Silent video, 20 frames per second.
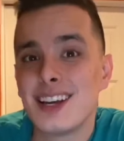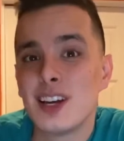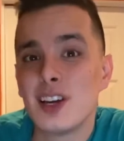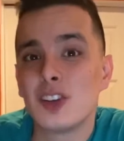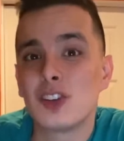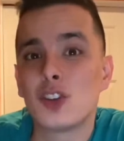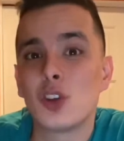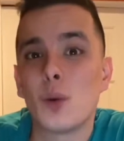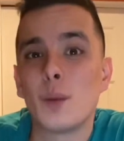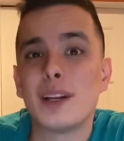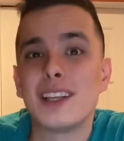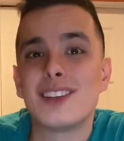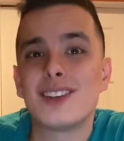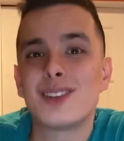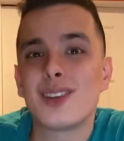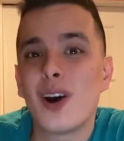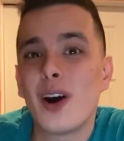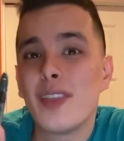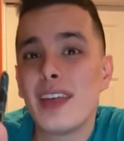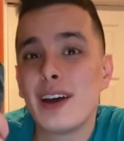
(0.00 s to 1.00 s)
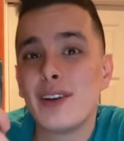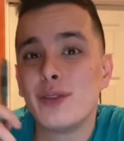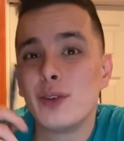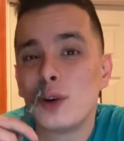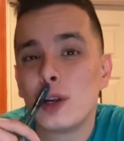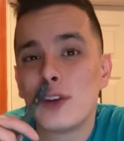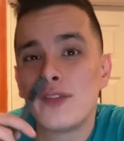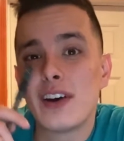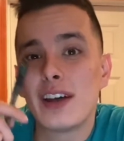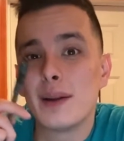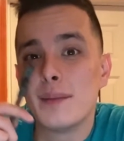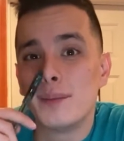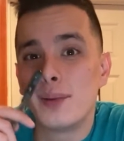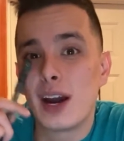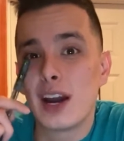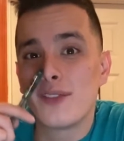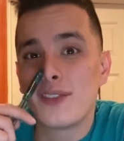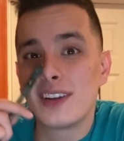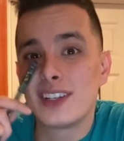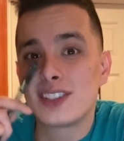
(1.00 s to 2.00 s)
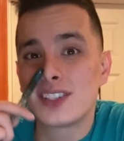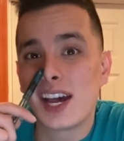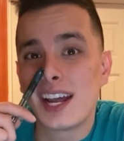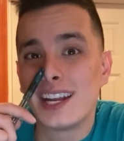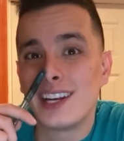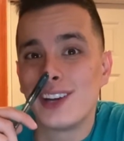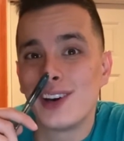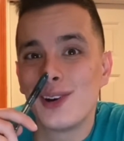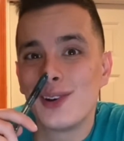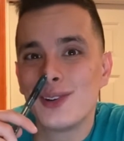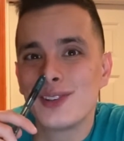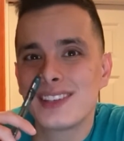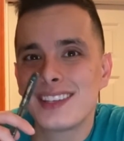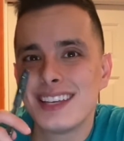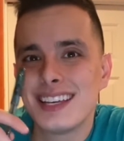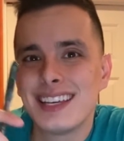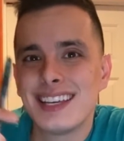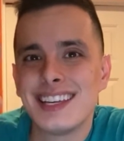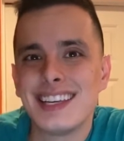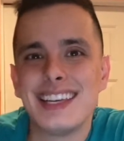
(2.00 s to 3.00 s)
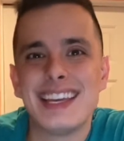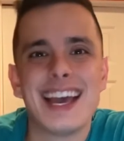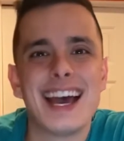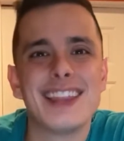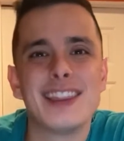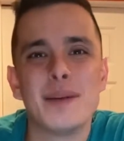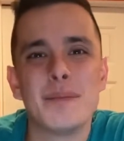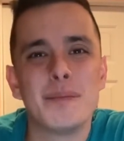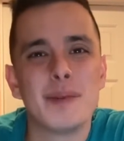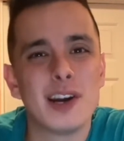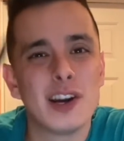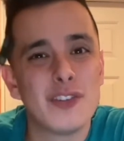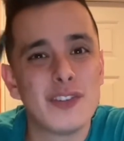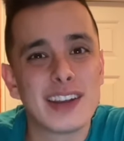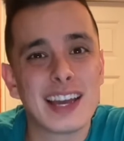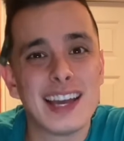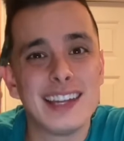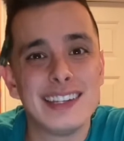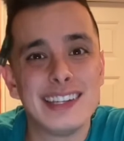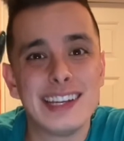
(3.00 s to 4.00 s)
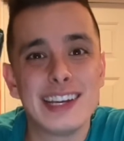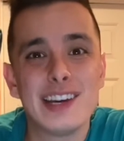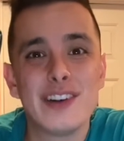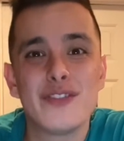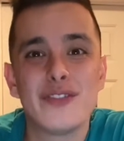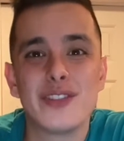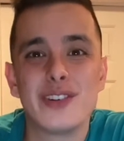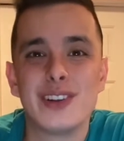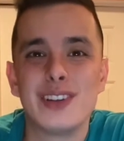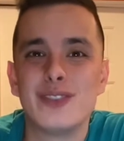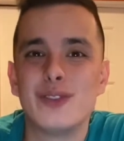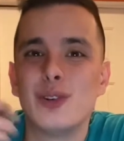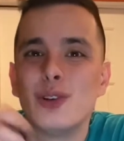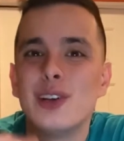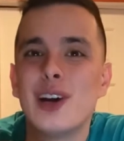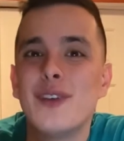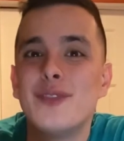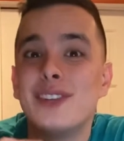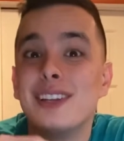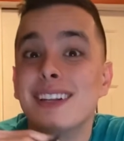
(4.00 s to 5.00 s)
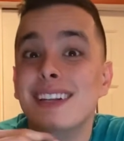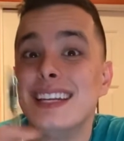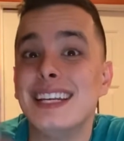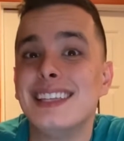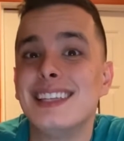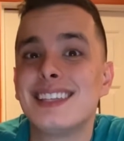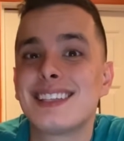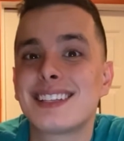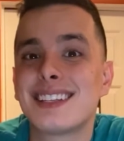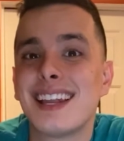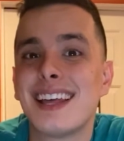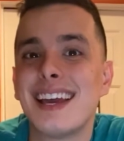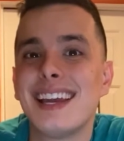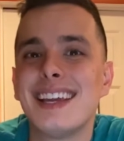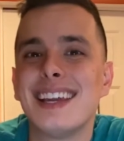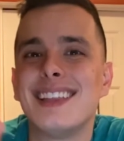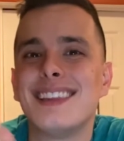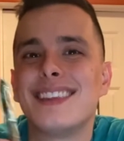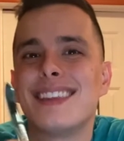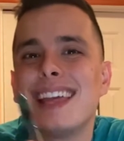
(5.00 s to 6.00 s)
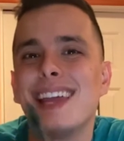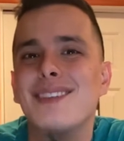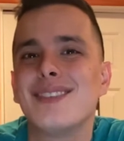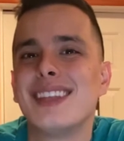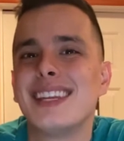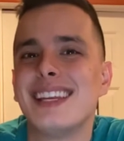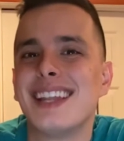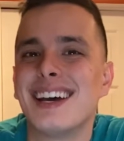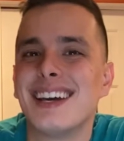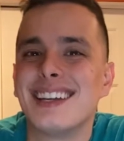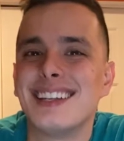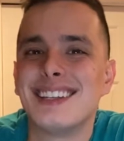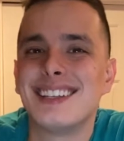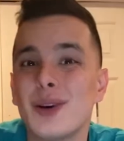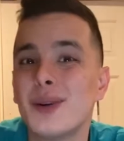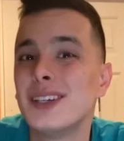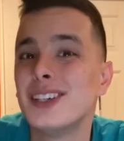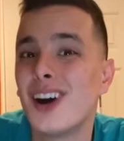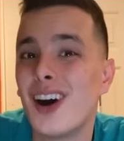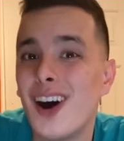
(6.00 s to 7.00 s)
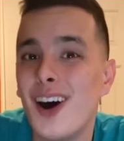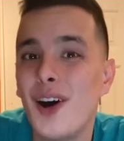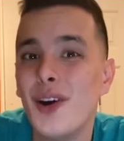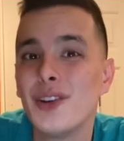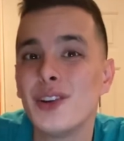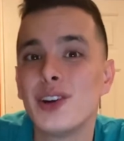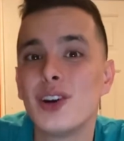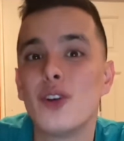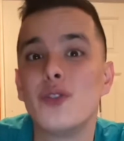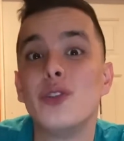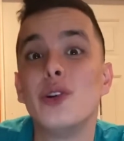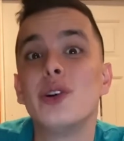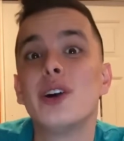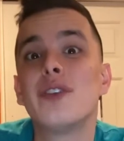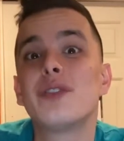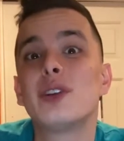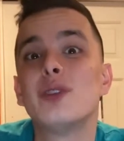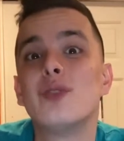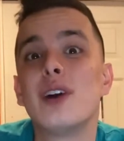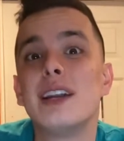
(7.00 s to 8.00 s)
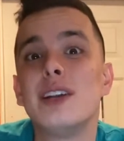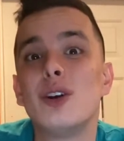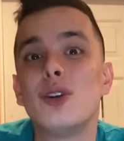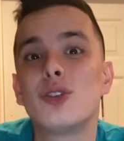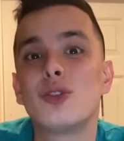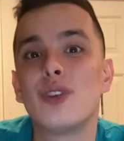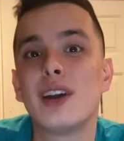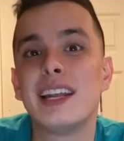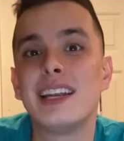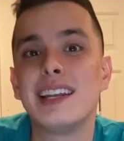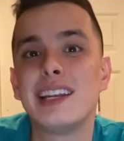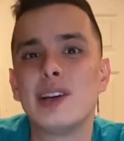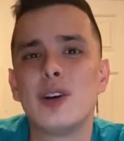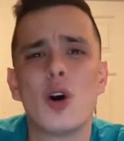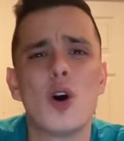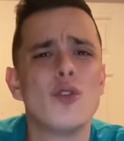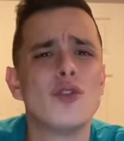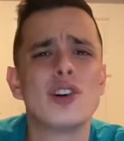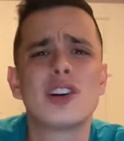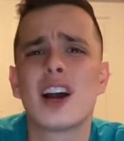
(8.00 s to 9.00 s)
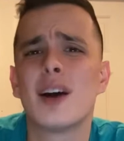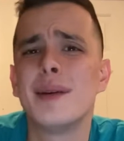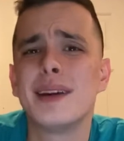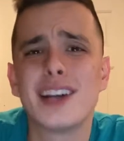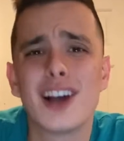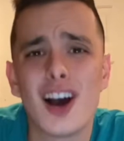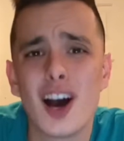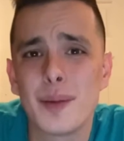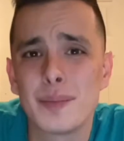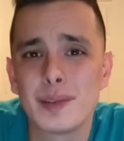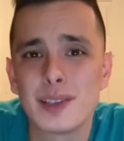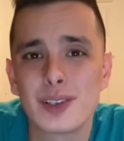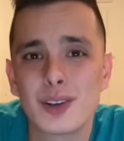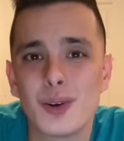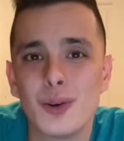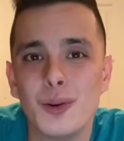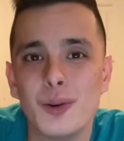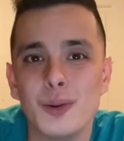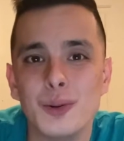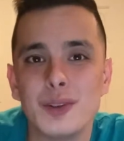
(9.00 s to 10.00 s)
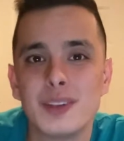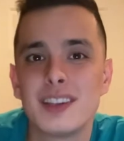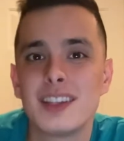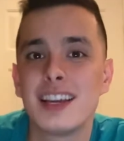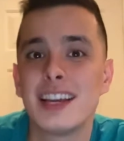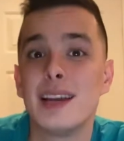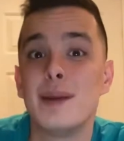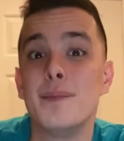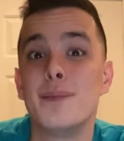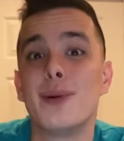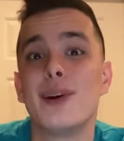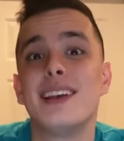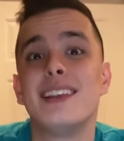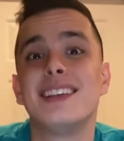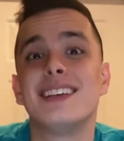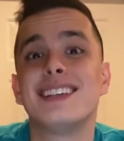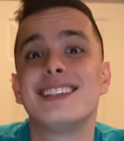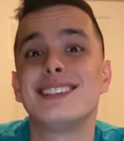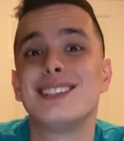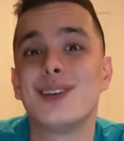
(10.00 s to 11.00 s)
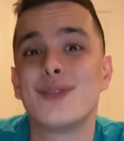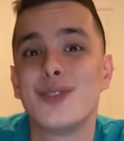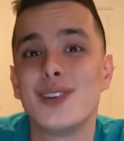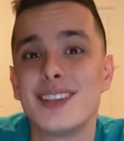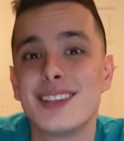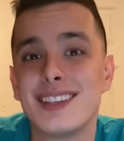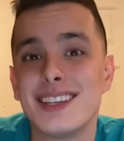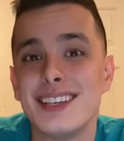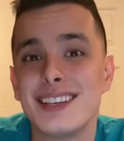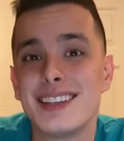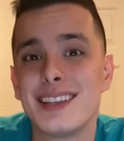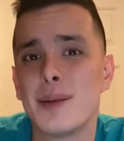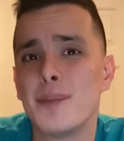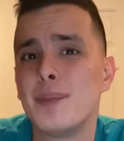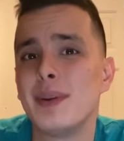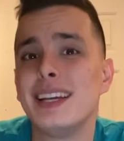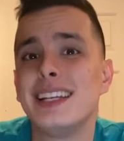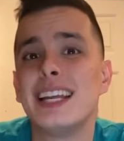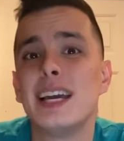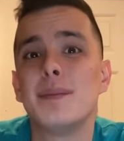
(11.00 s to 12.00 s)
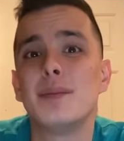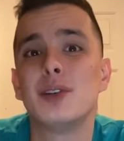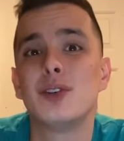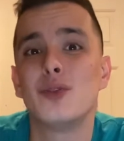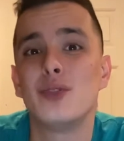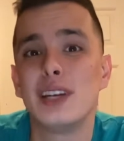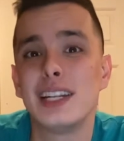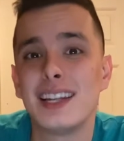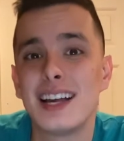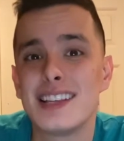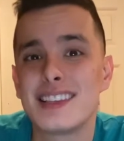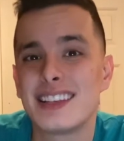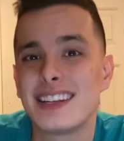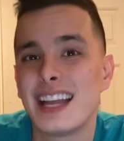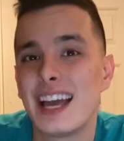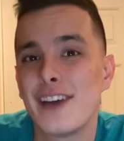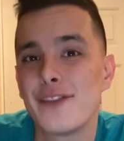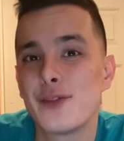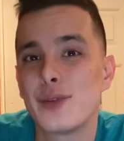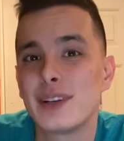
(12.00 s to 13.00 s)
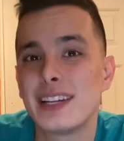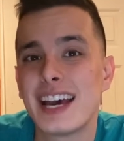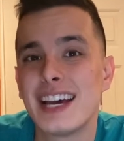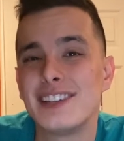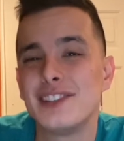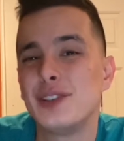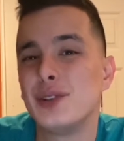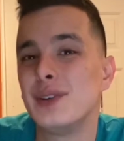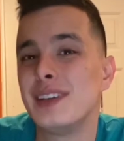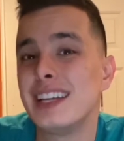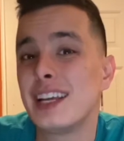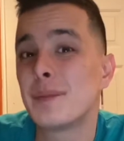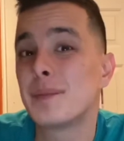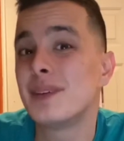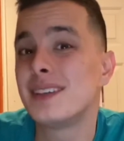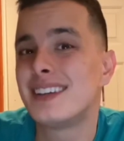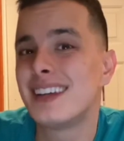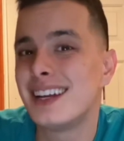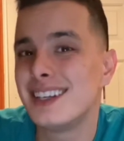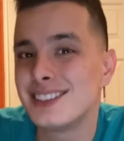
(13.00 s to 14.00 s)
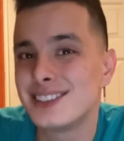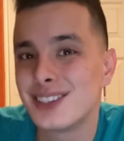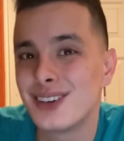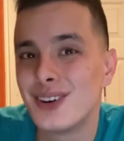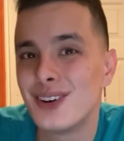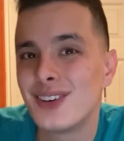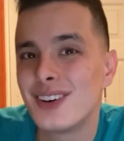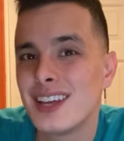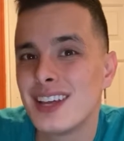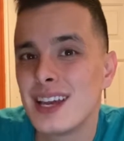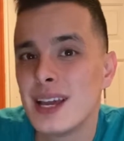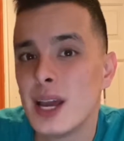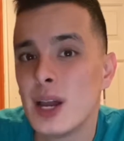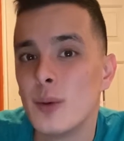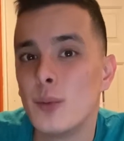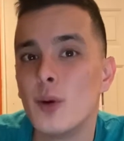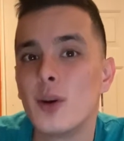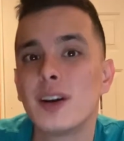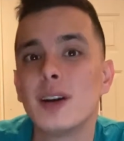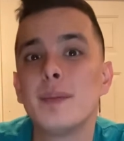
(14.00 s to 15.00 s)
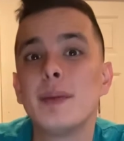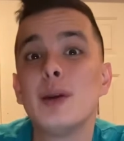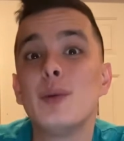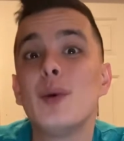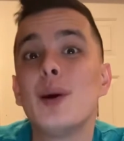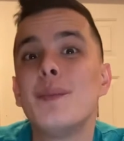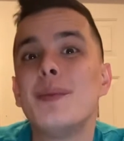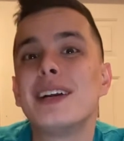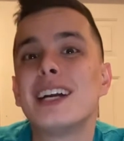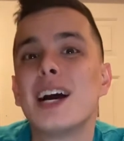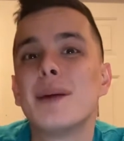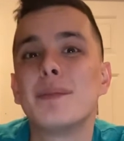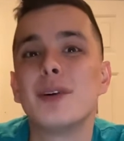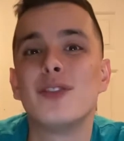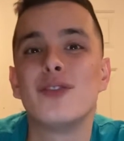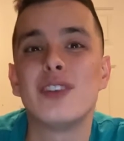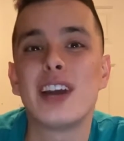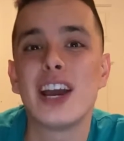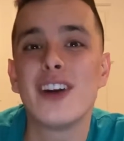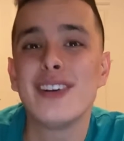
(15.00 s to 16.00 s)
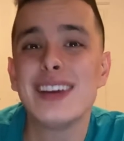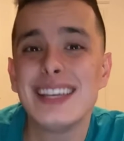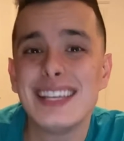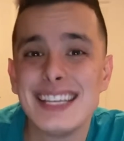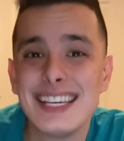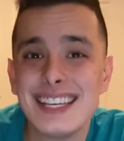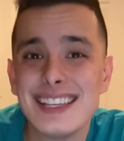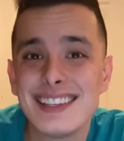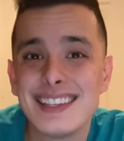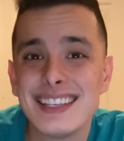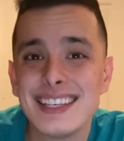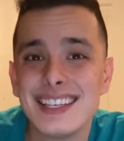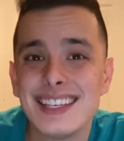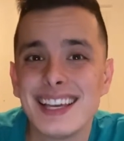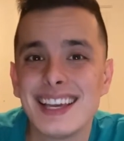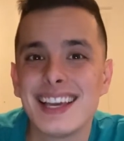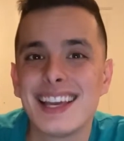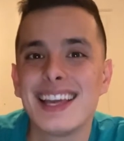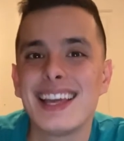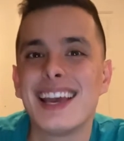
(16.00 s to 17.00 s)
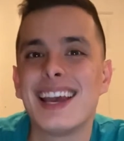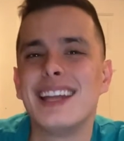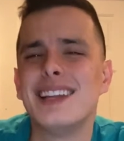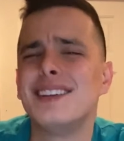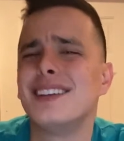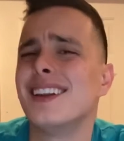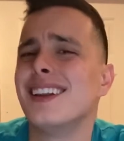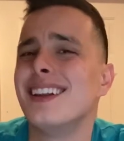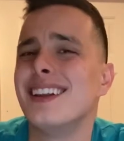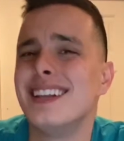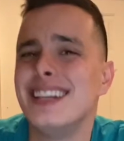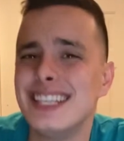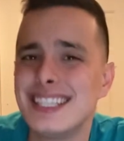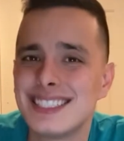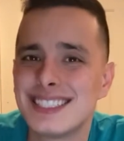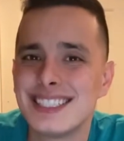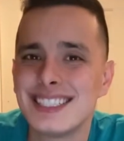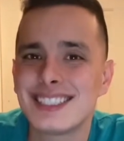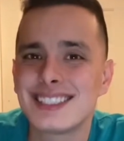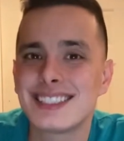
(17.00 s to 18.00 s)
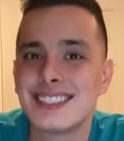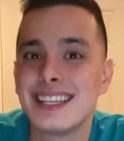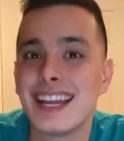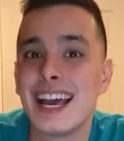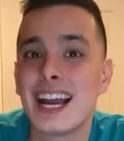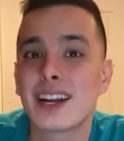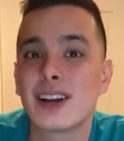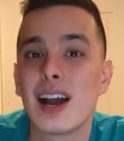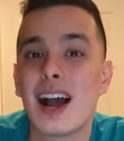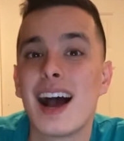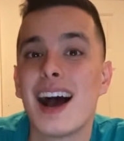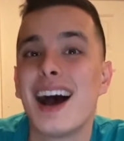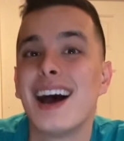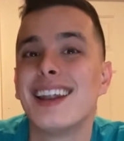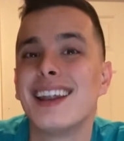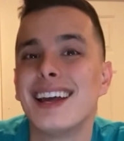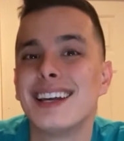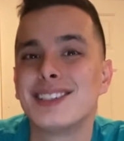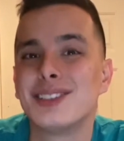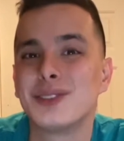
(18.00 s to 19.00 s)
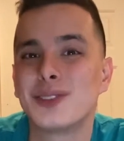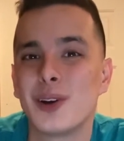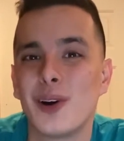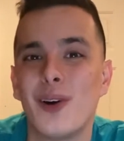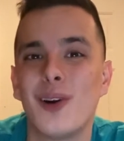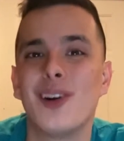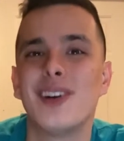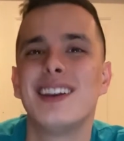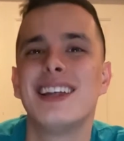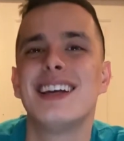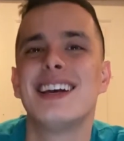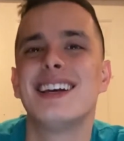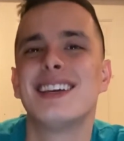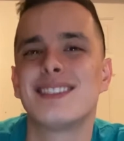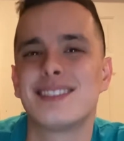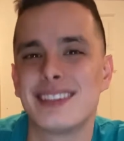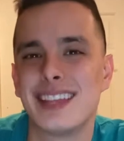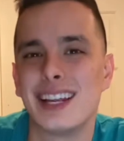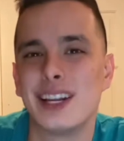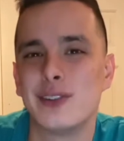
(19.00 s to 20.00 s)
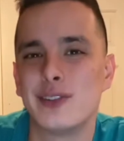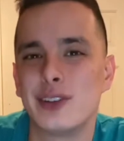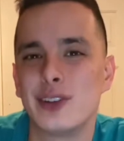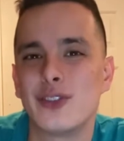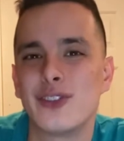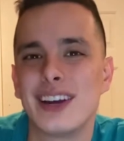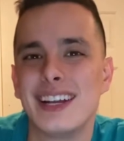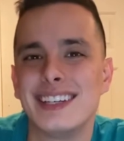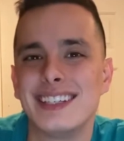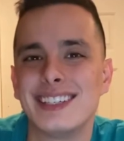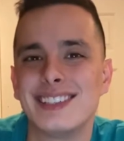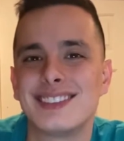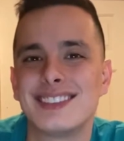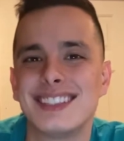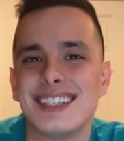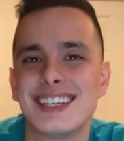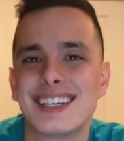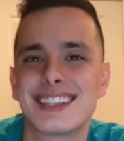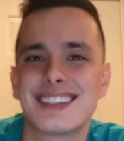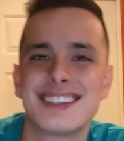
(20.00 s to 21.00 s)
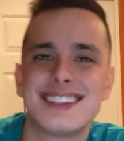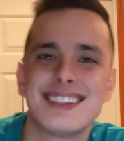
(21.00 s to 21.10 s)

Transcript: So when he saw that Rudolph had a bright, red, shiny nose, he had the perfect idea for Rudolph to lead the sleigh and save the night. For in honor of Rudolph the Red-Nosed Reindeer overcoming obstacles, embracing his differences, and being able to realize that everyone has unique potential, we're going to be whipping up a very easy and delicious snack I like to call celery reindeer sticks.